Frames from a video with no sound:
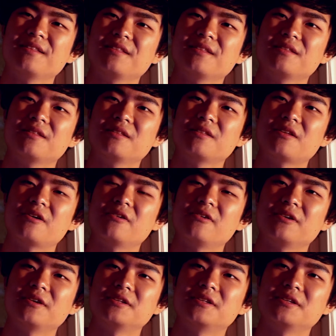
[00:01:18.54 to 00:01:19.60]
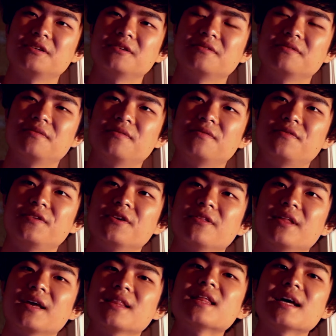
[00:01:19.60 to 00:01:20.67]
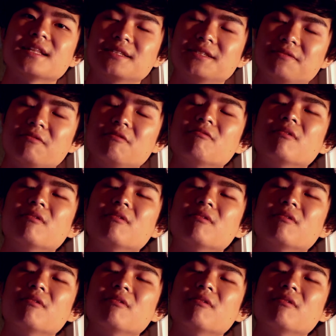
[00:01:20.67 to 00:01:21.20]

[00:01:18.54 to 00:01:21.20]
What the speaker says: though, or do you feel like that's what